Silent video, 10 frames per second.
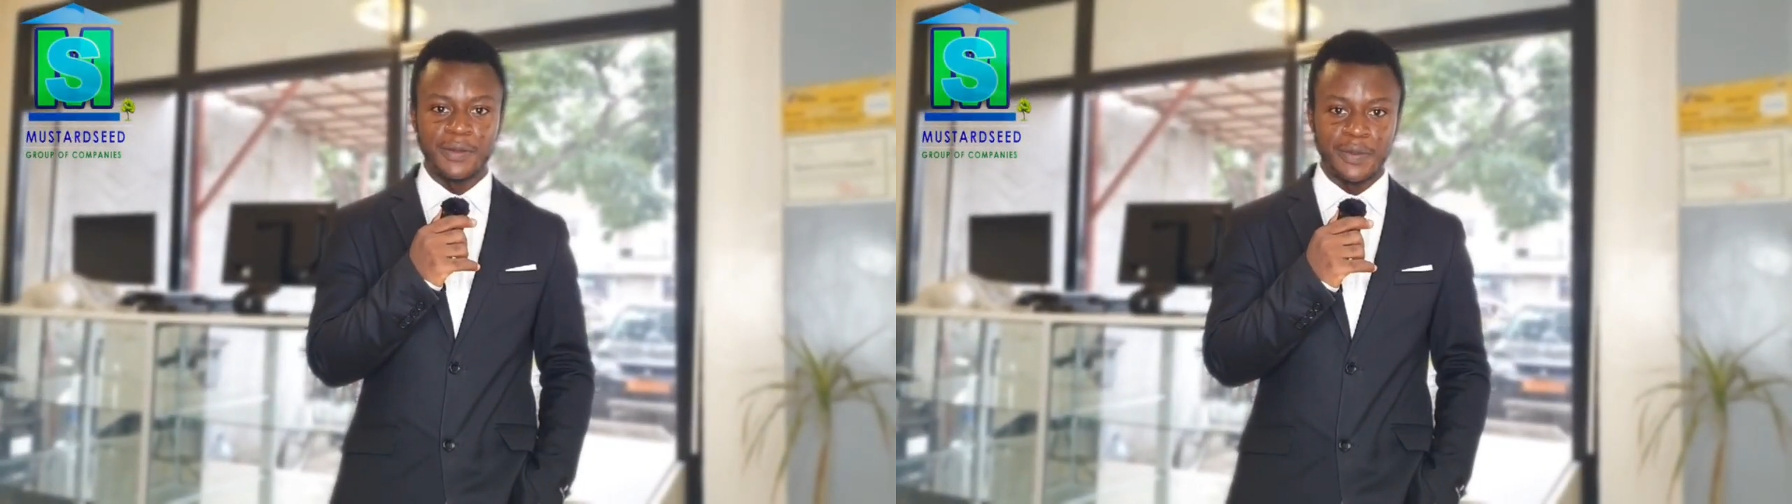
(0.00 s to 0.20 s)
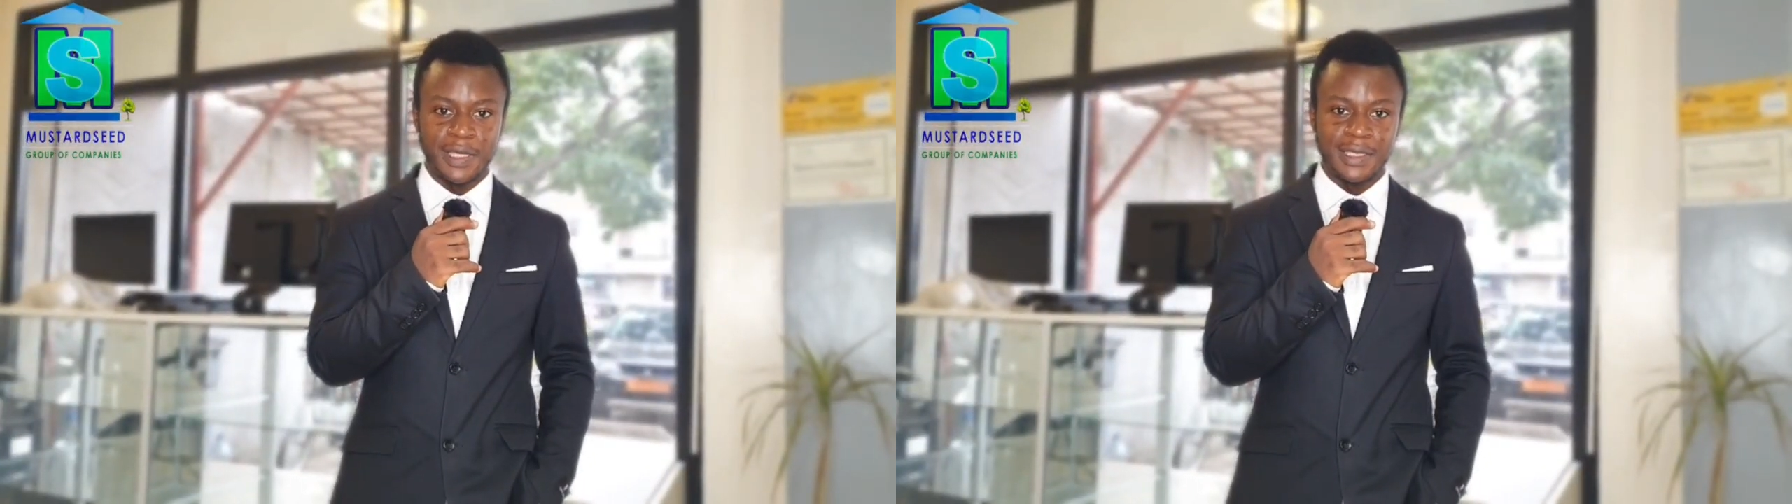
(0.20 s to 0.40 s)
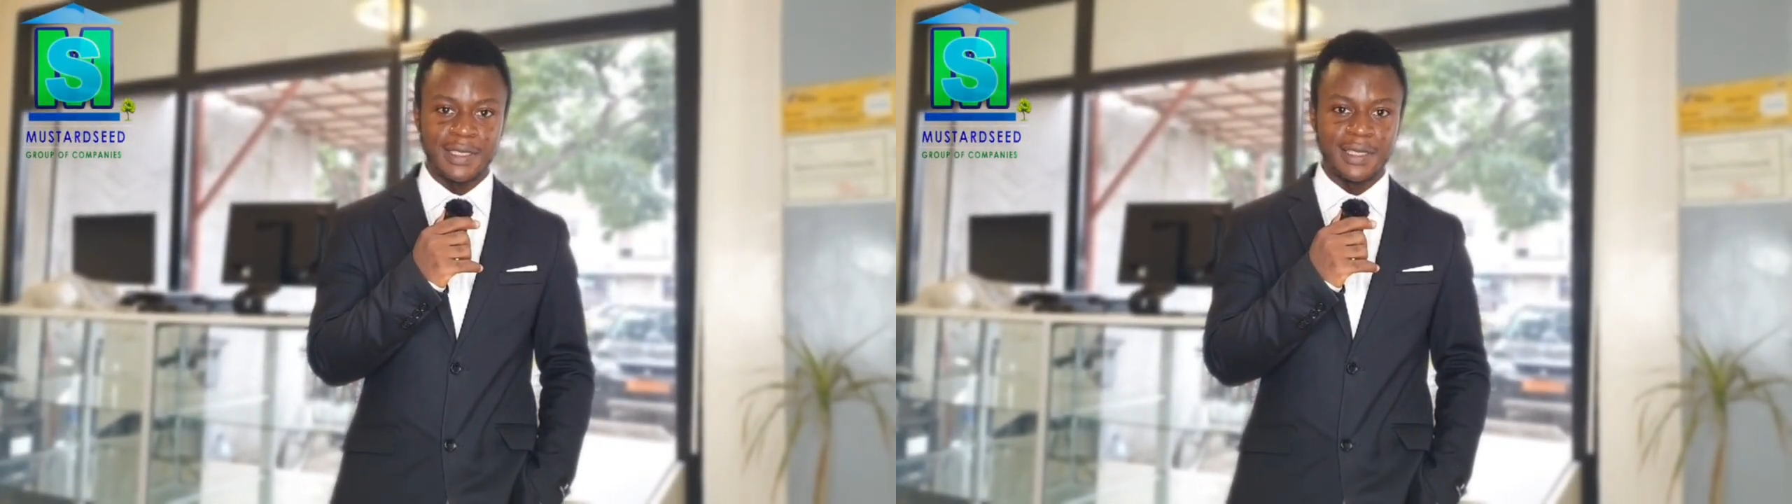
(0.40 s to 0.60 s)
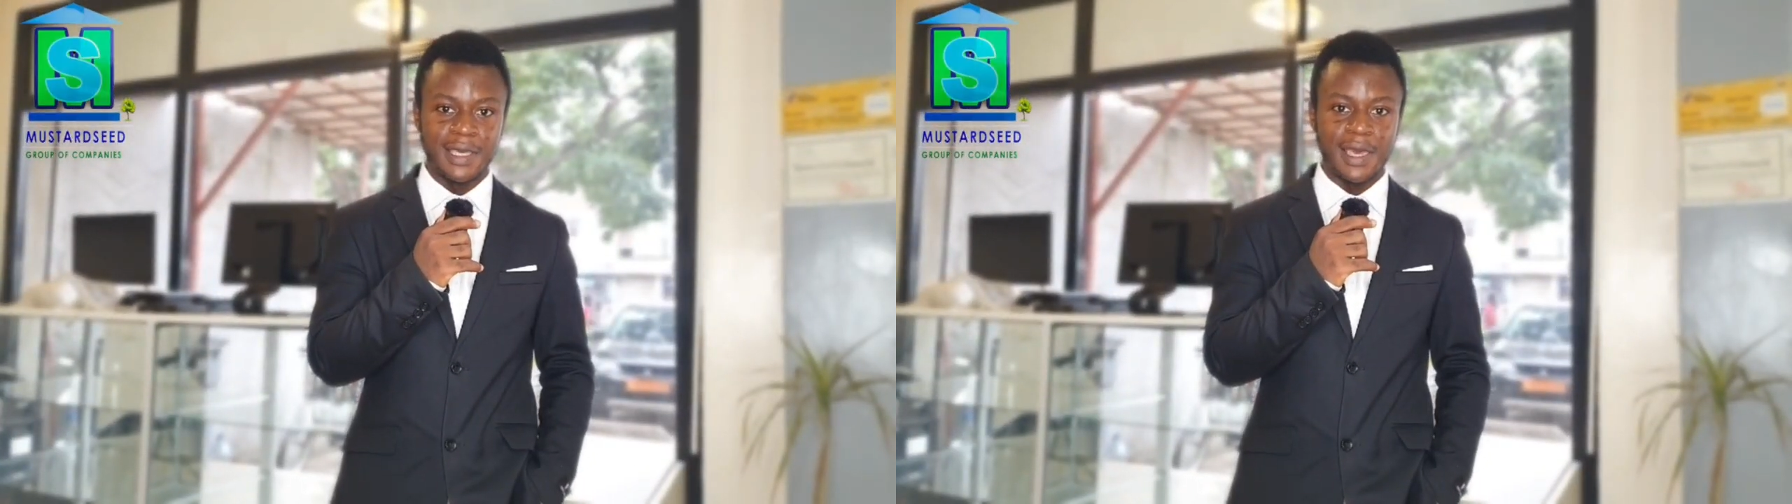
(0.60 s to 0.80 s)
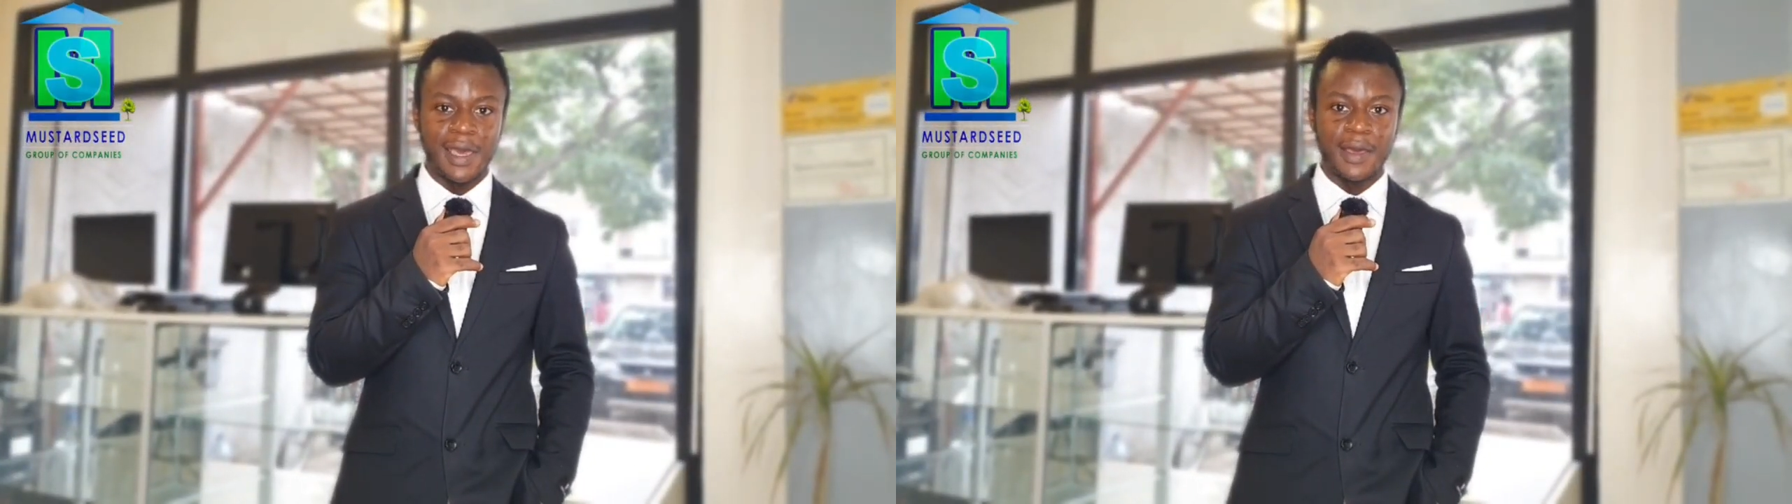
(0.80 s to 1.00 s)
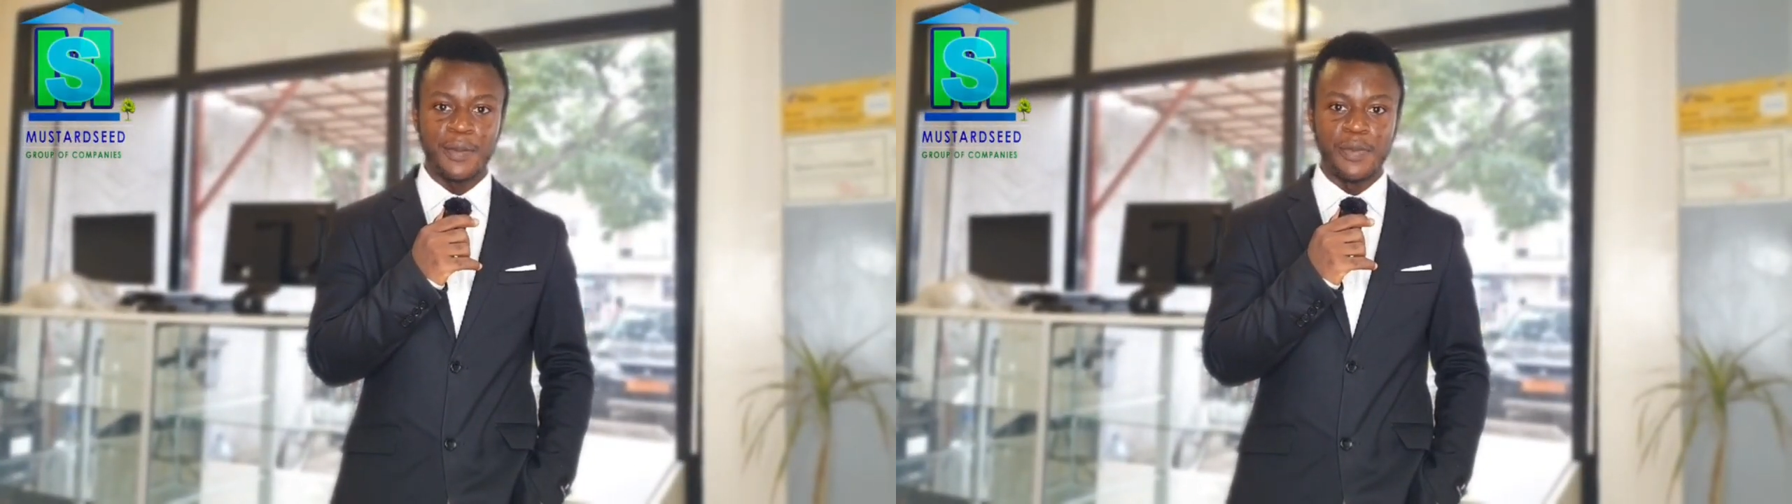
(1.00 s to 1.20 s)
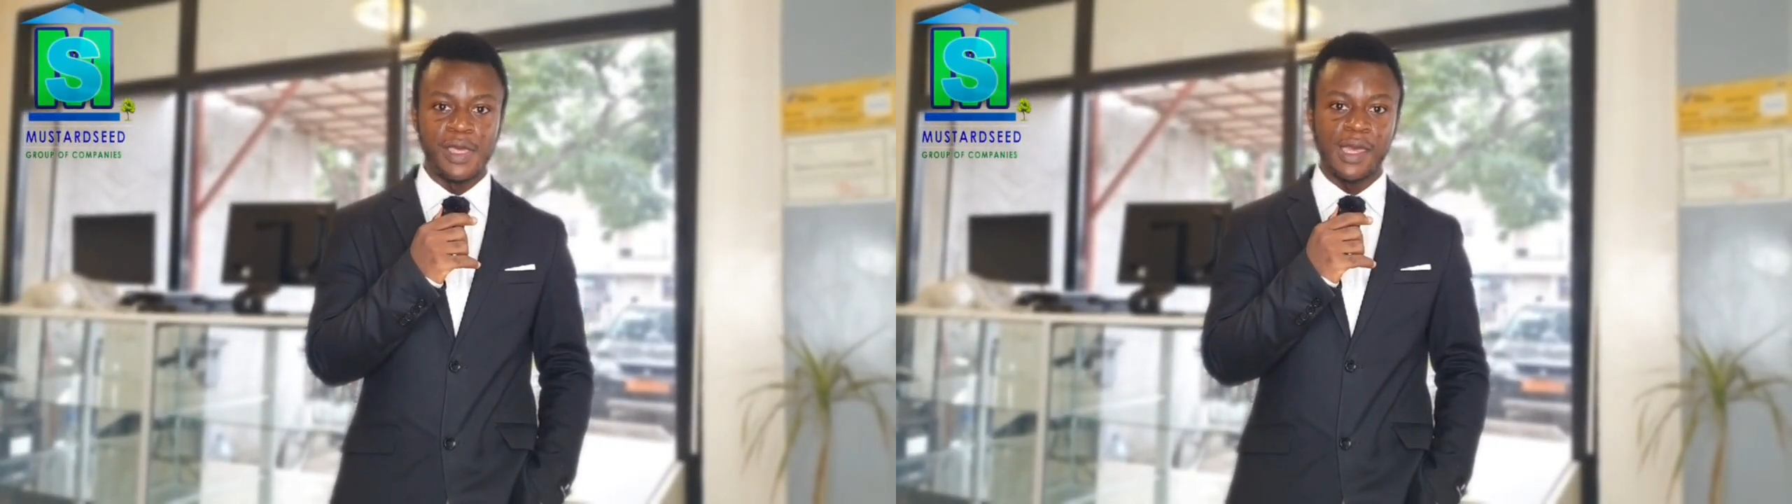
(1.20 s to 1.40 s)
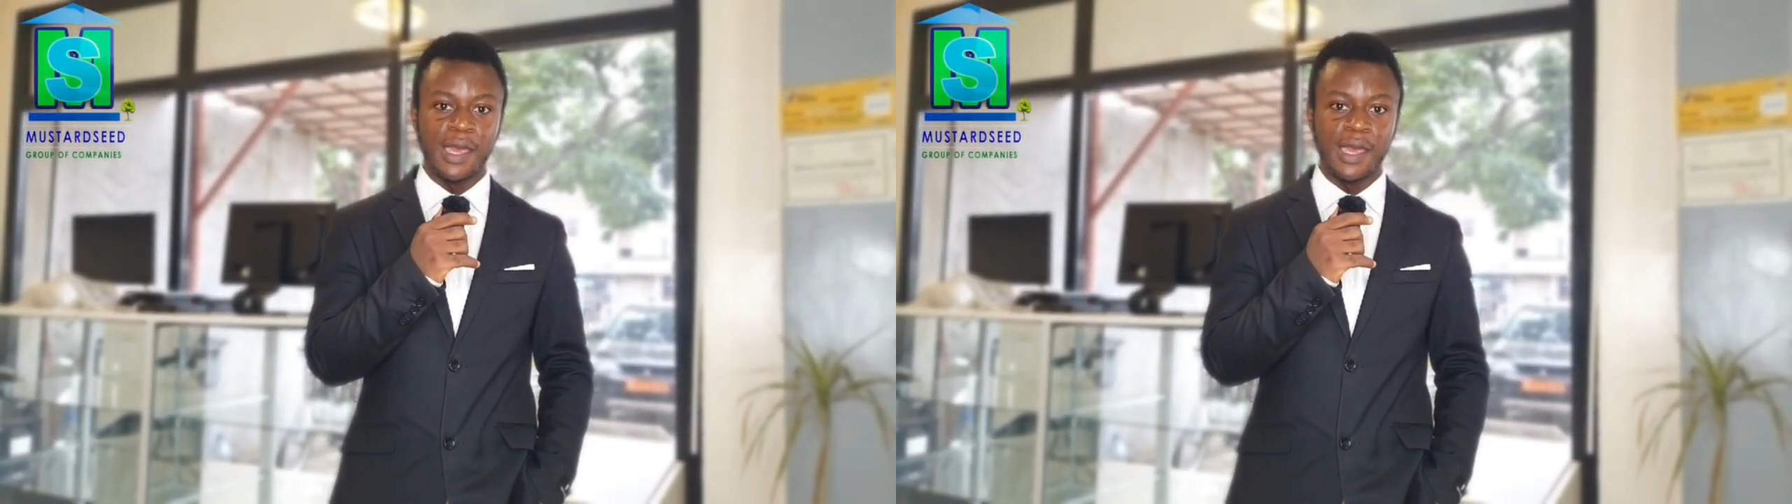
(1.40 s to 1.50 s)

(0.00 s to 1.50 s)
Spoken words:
May this year be